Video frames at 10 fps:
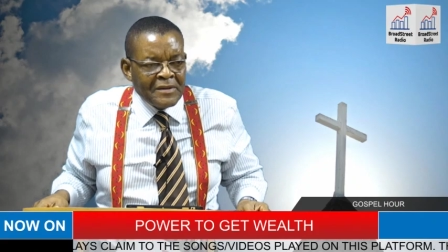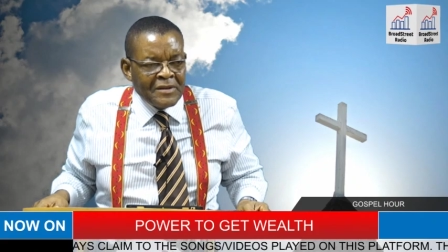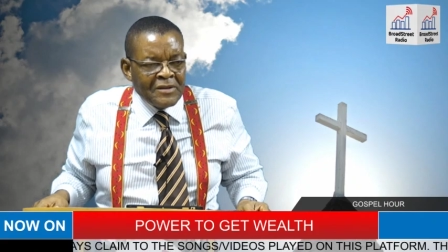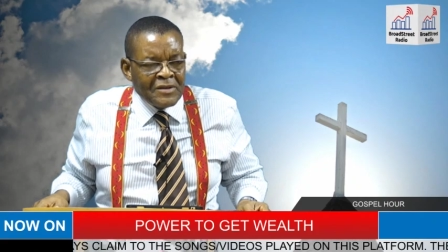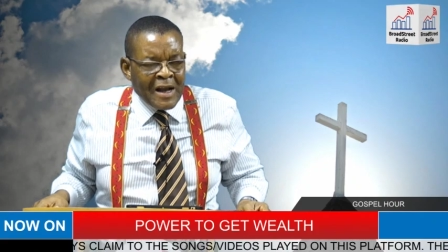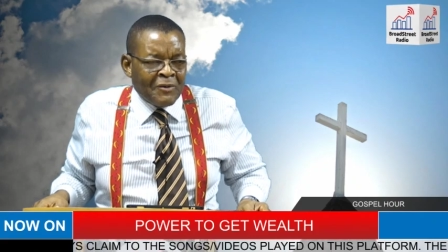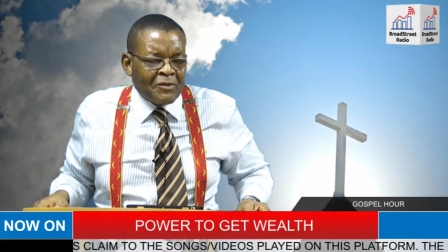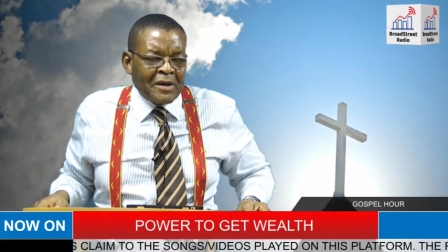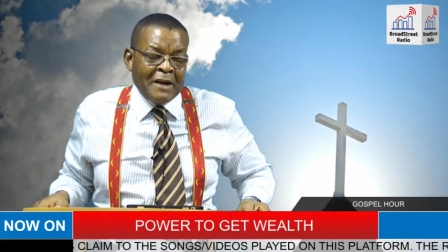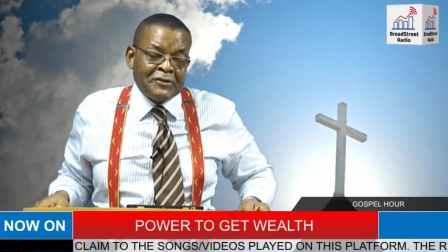Now,
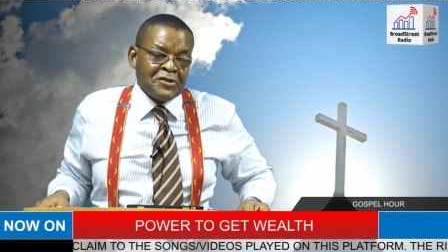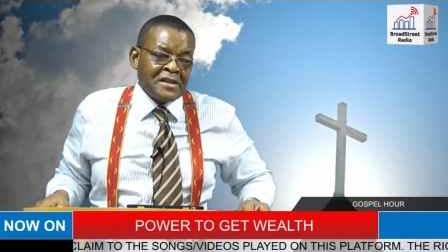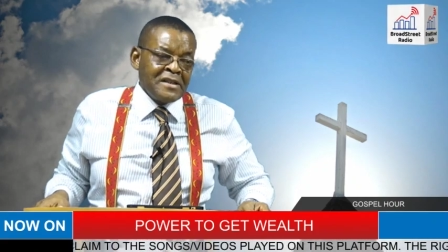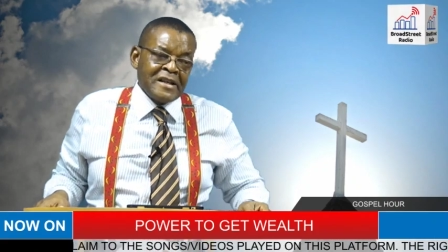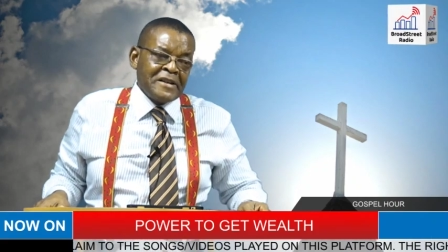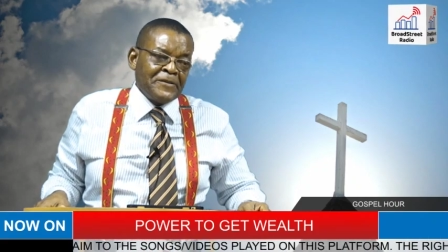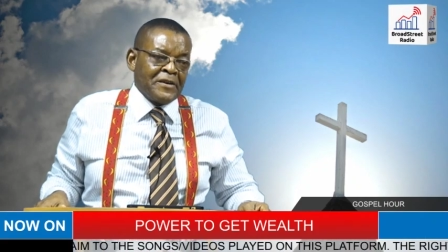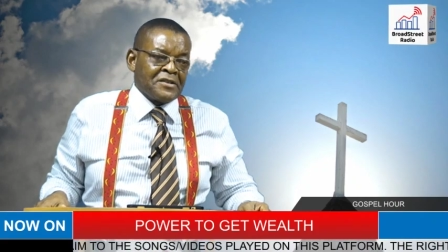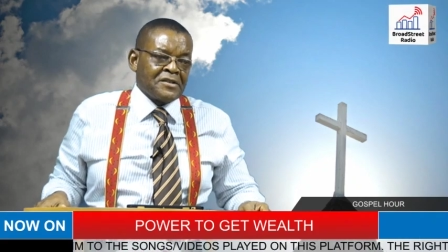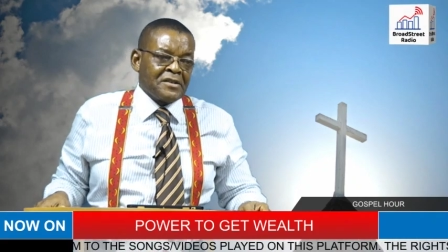have you seen the
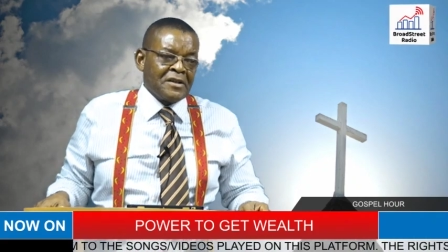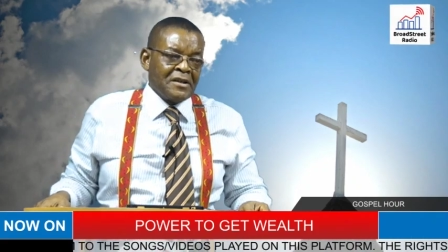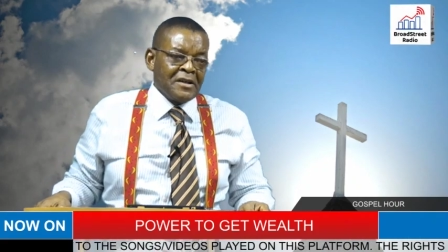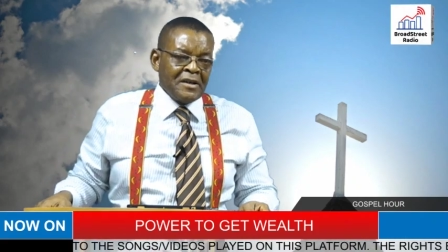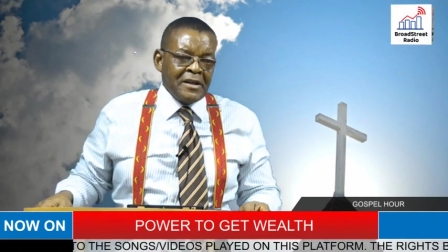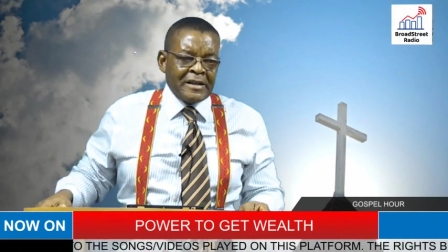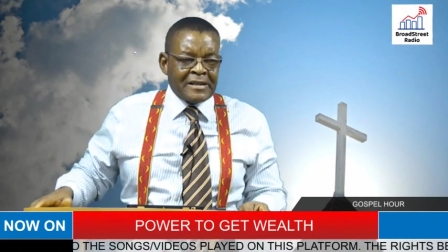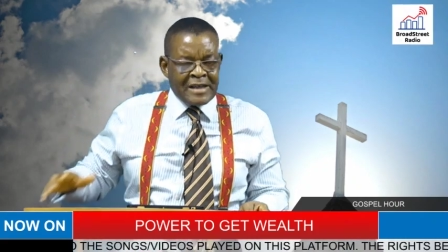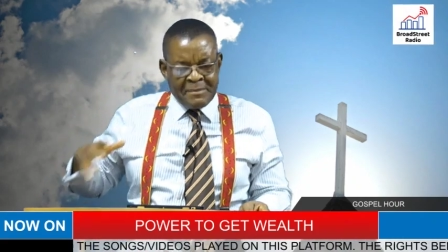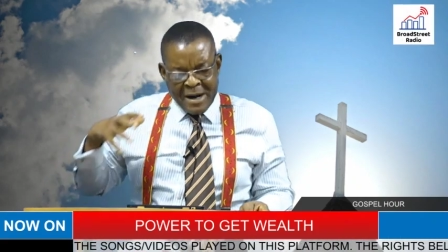difference? It's
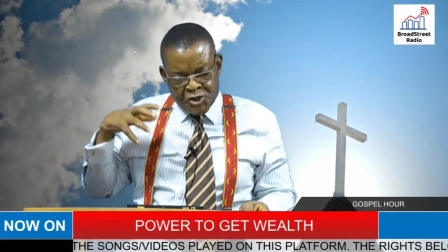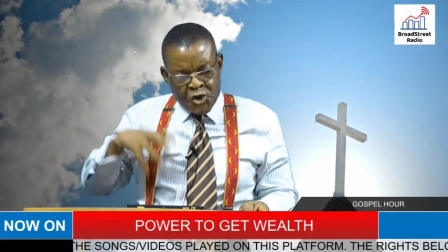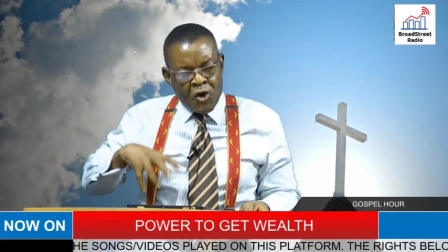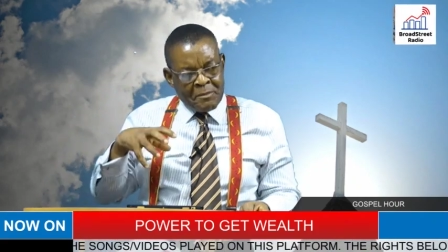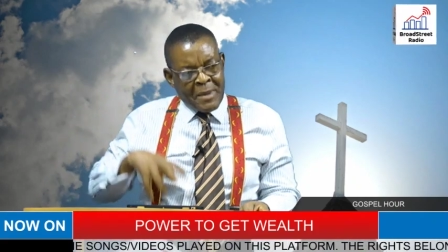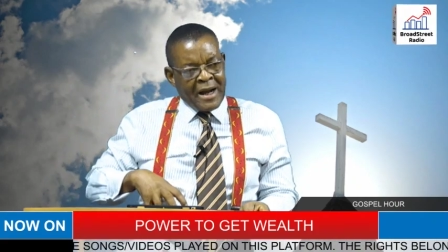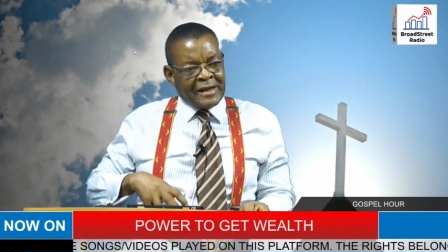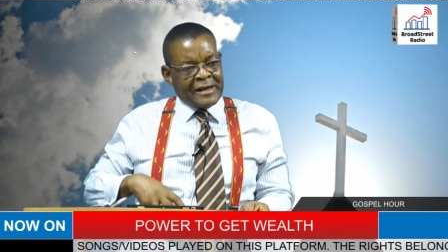a matured man,